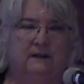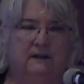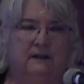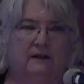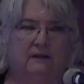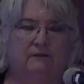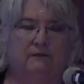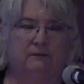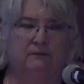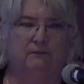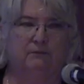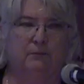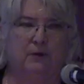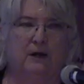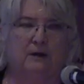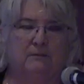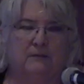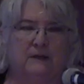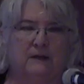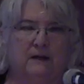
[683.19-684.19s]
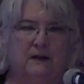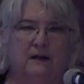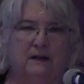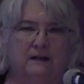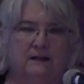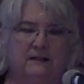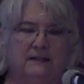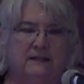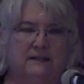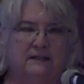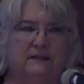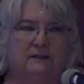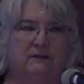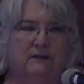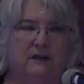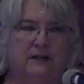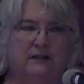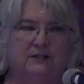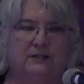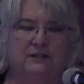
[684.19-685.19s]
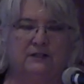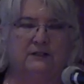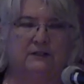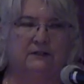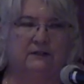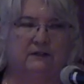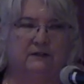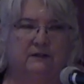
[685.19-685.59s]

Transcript: of consideration